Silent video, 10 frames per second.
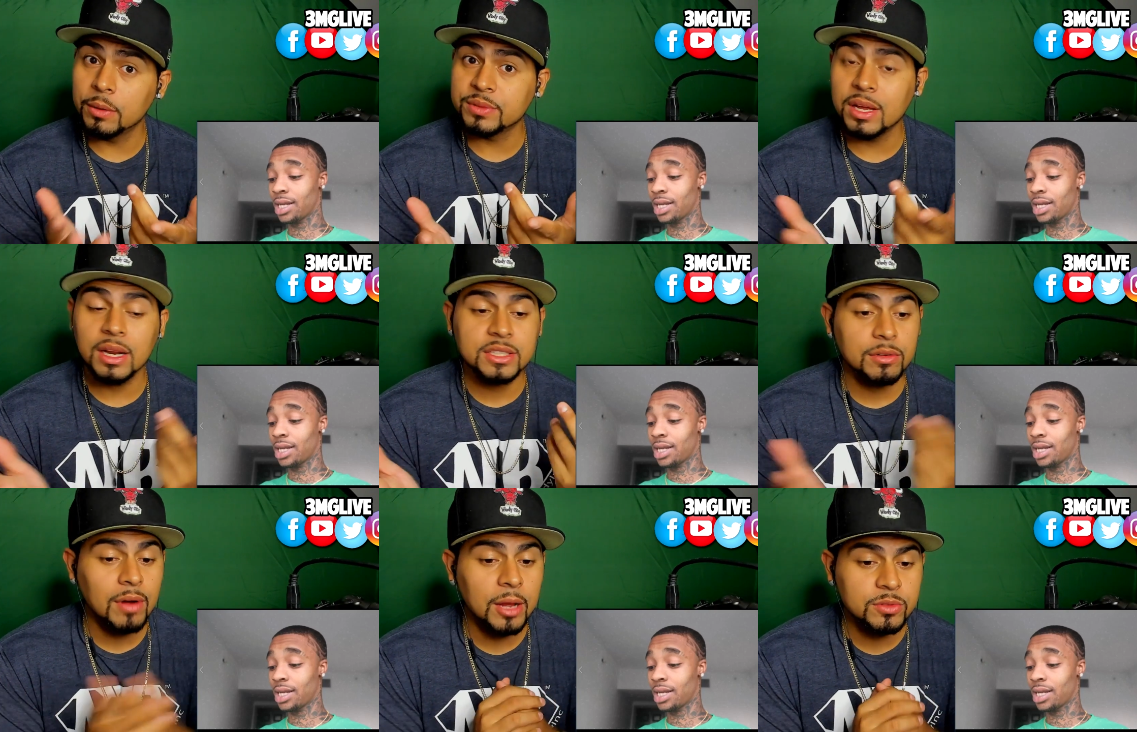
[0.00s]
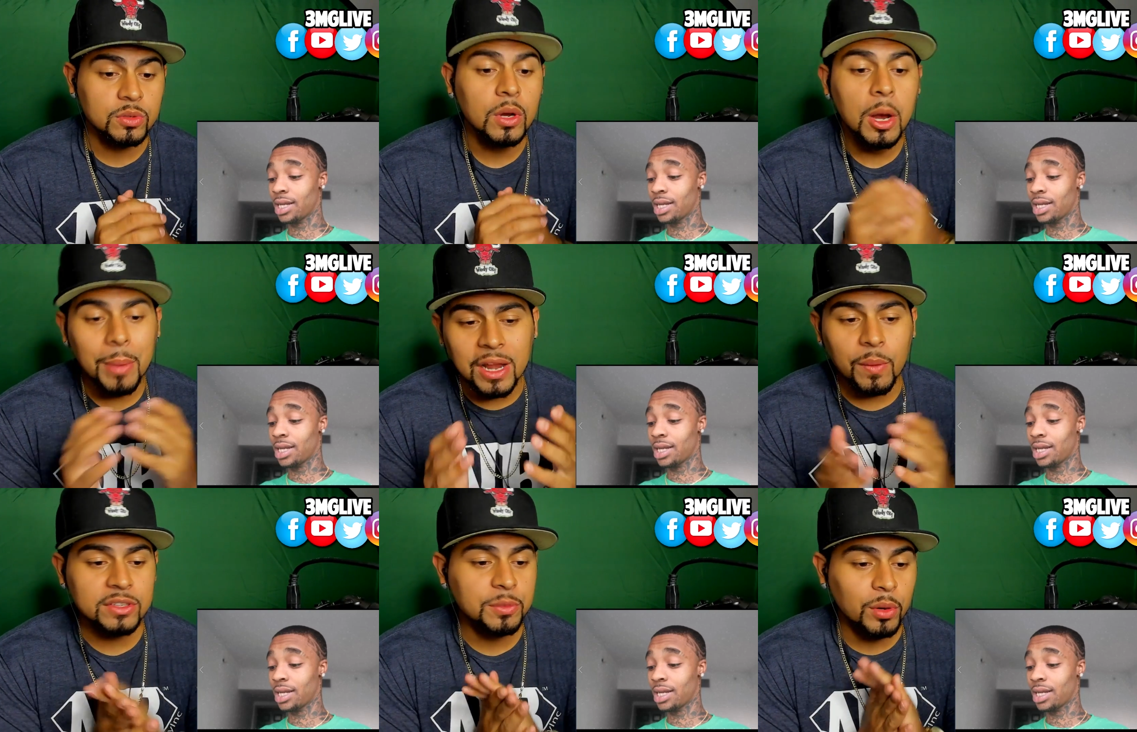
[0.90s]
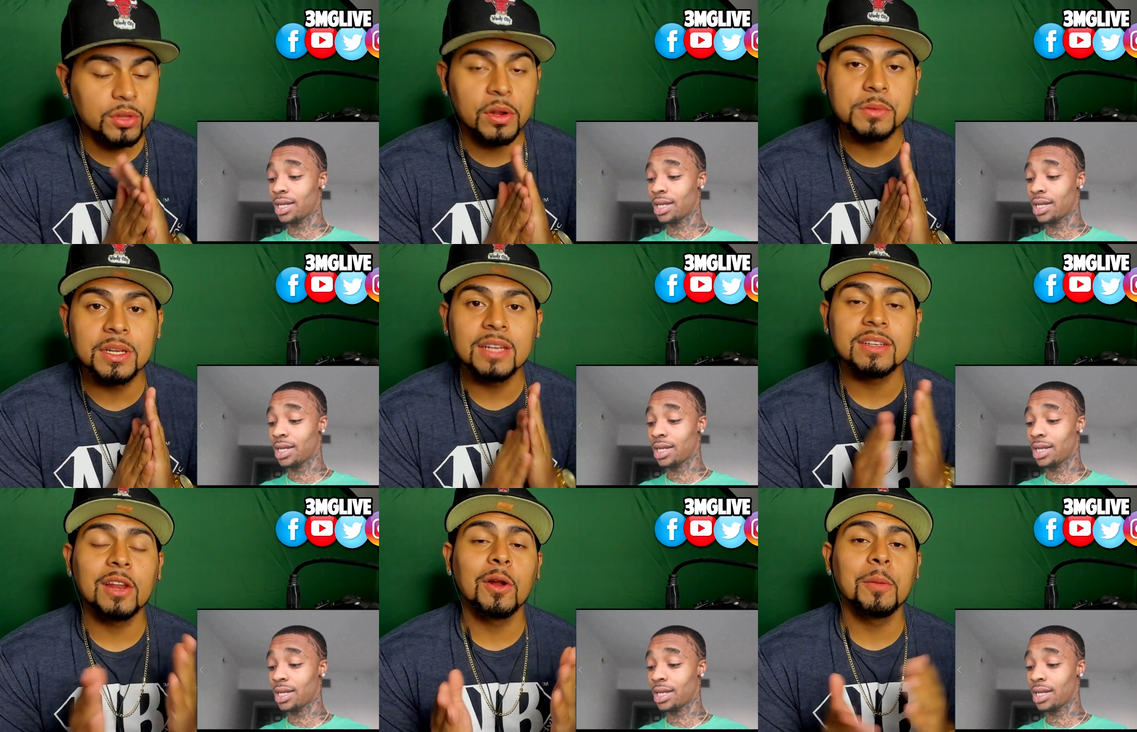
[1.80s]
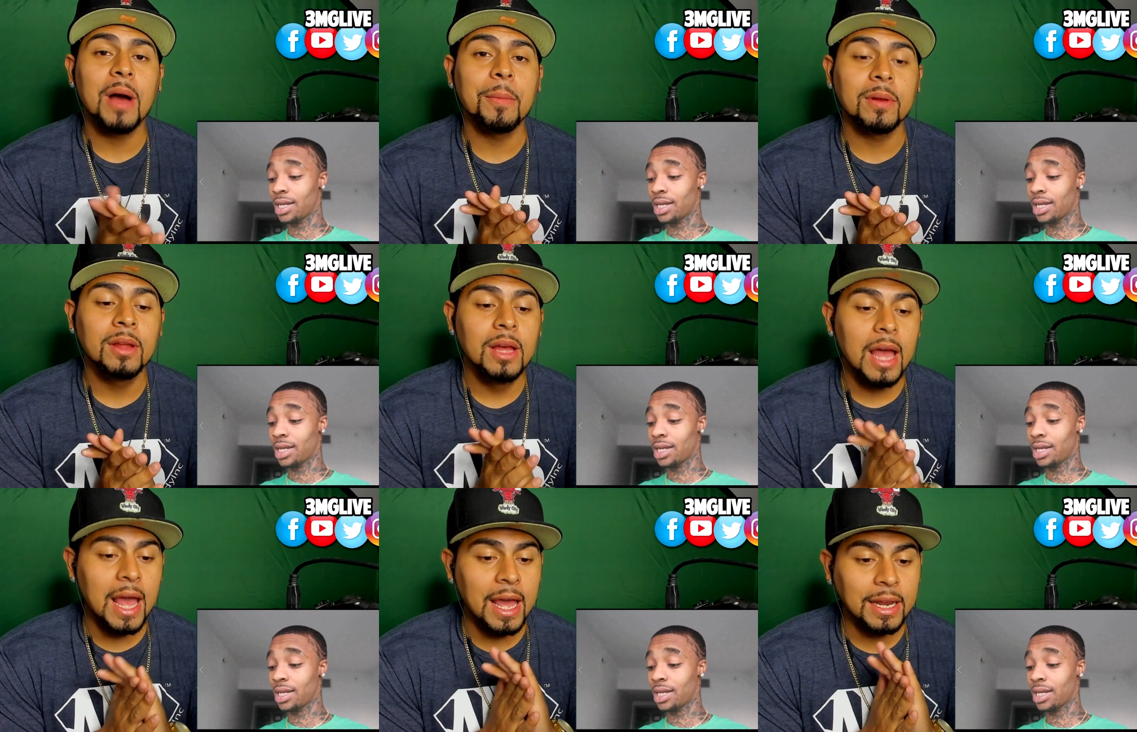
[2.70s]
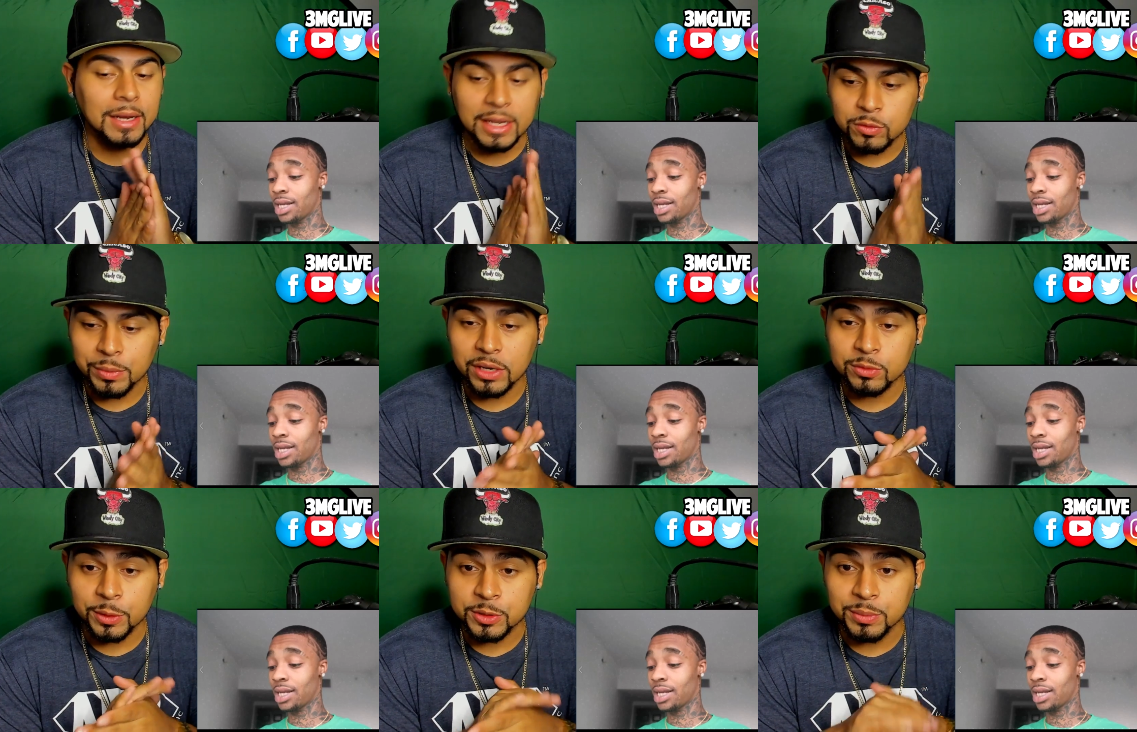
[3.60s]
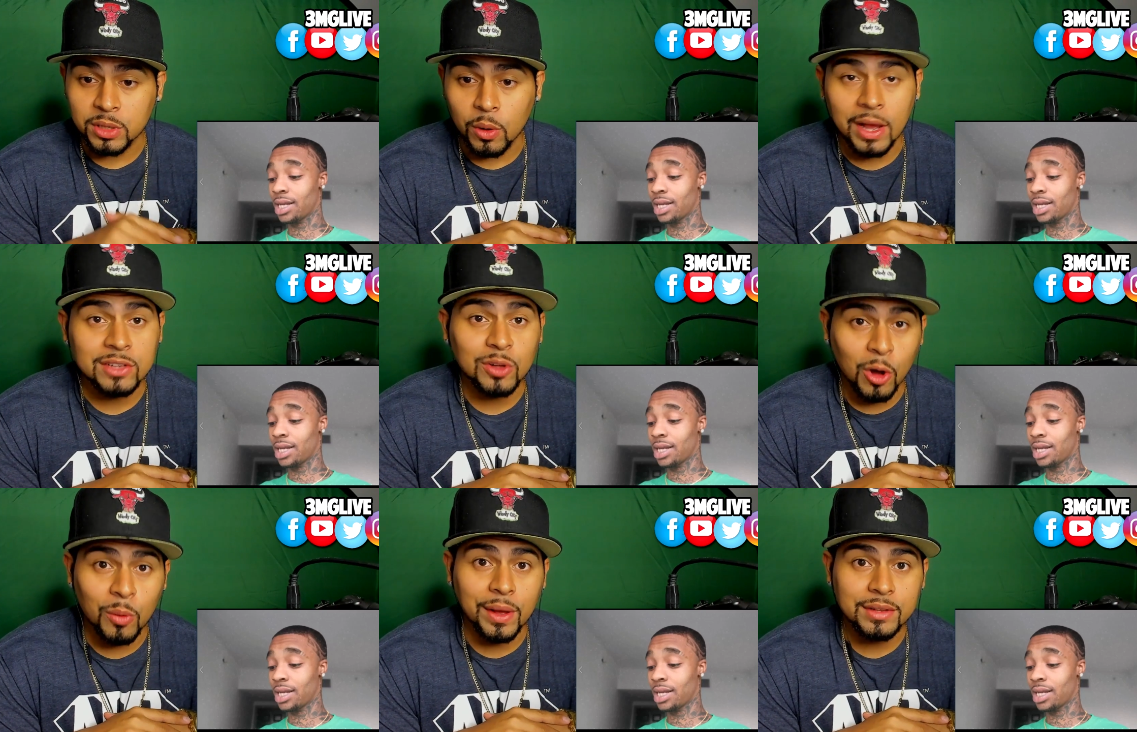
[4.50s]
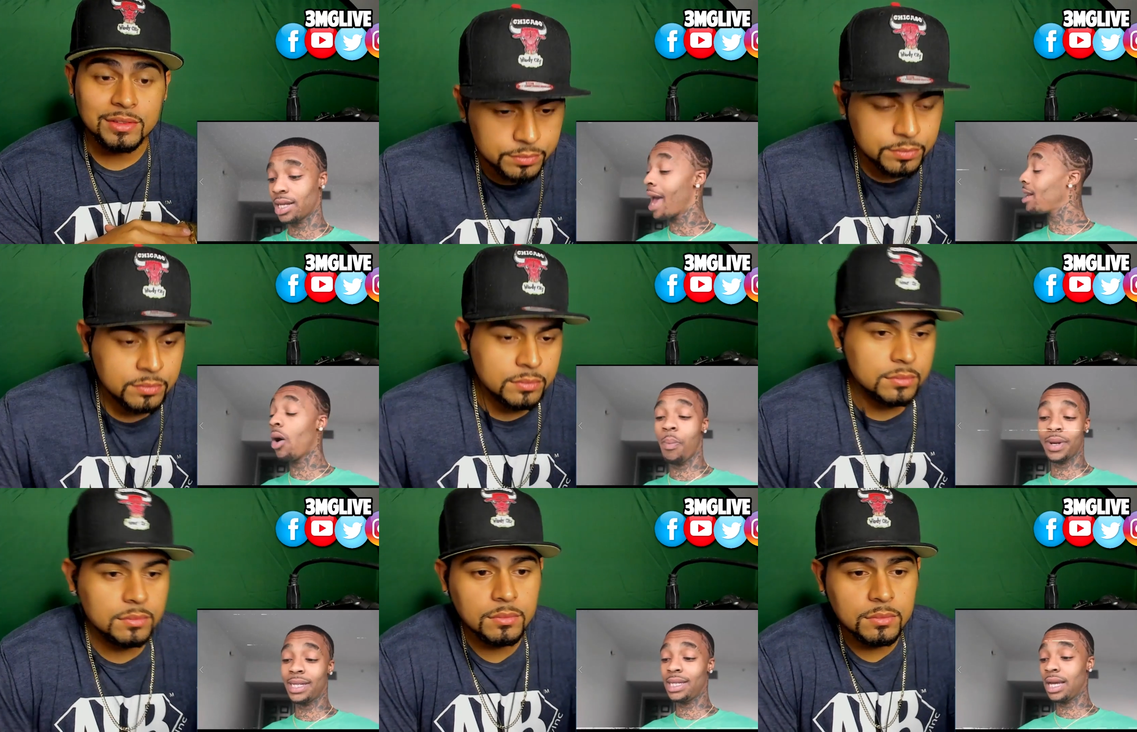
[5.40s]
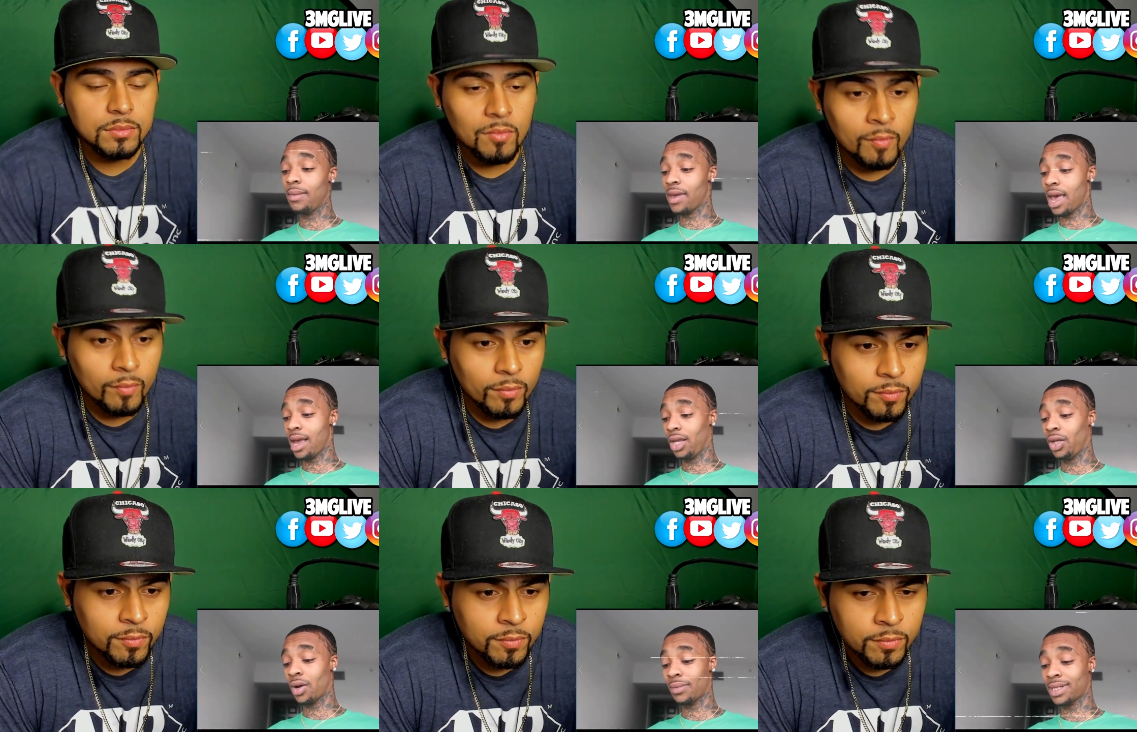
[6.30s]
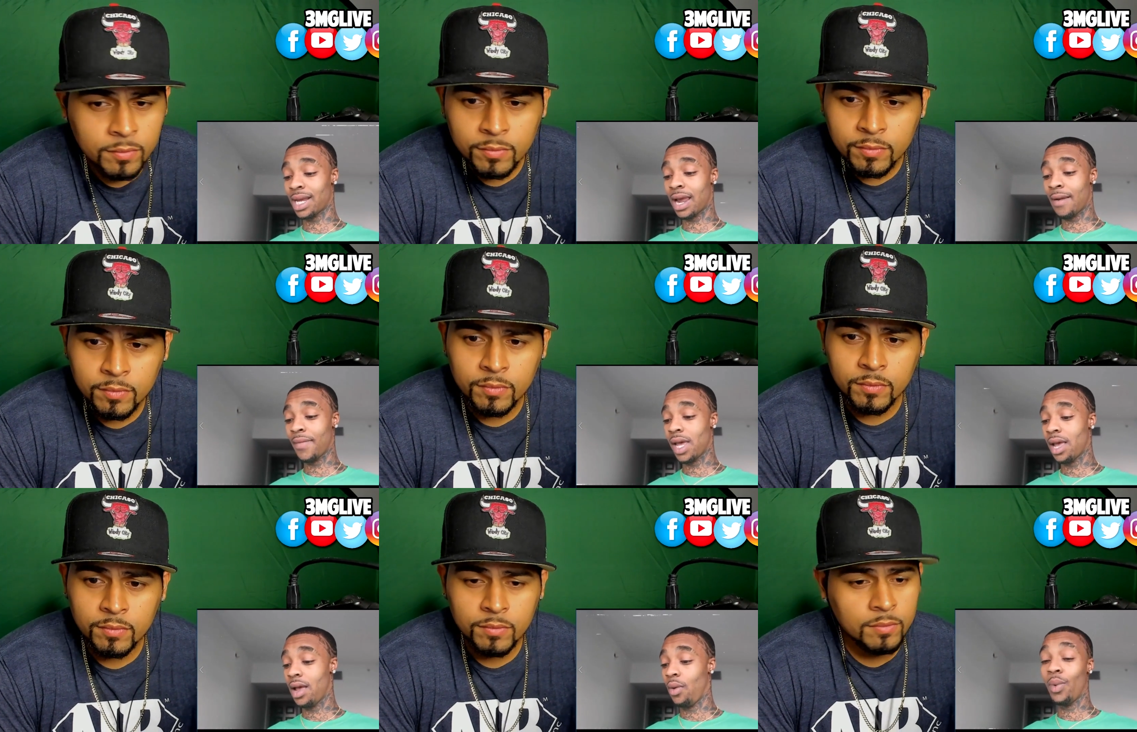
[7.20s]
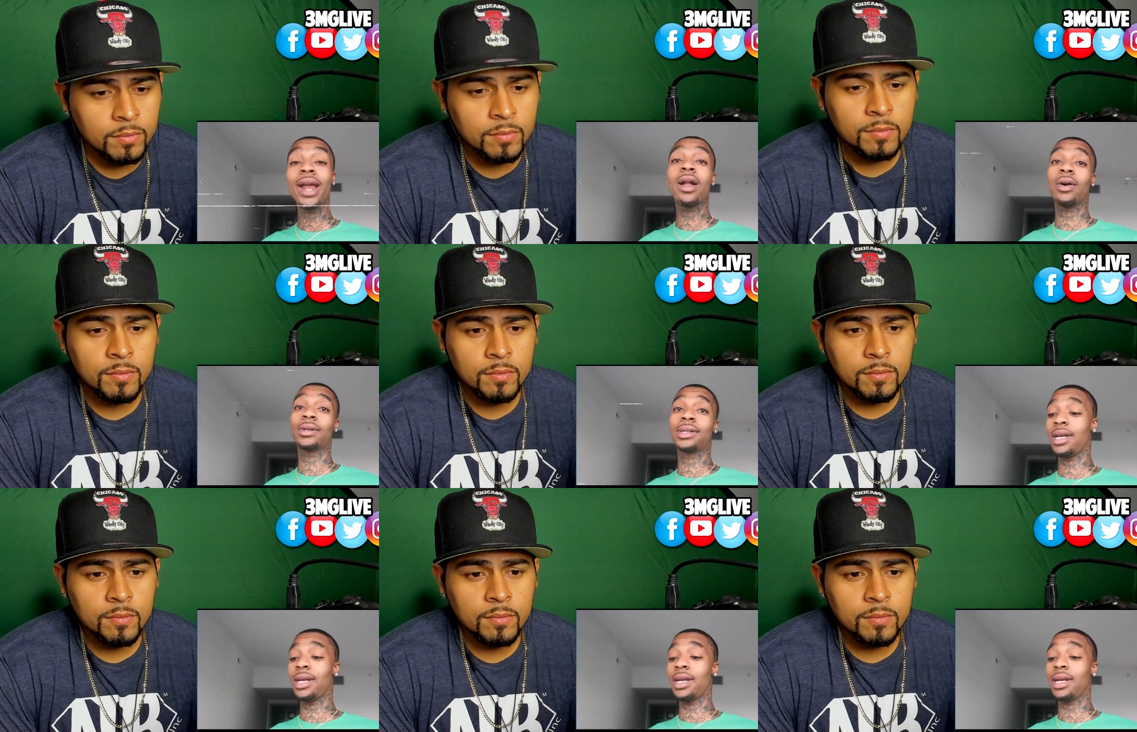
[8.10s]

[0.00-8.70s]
Speaker 1: what I'm saying? That shit rhyme too. But anyways, your boy 3MG, let's get it on and popping. And links will be in the description below as always. I didn't
Speaker 2: open a DM yet, you know what I'm saying? We gon'